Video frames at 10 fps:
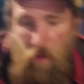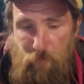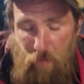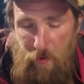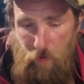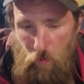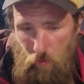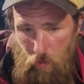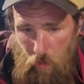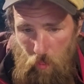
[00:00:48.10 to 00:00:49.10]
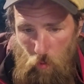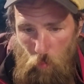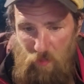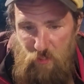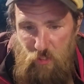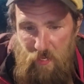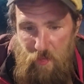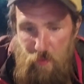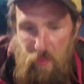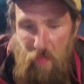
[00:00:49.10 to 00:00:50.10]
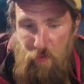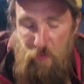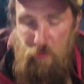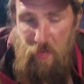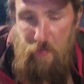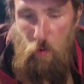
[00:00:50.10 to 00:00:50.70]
fentanyl, which is a synthetic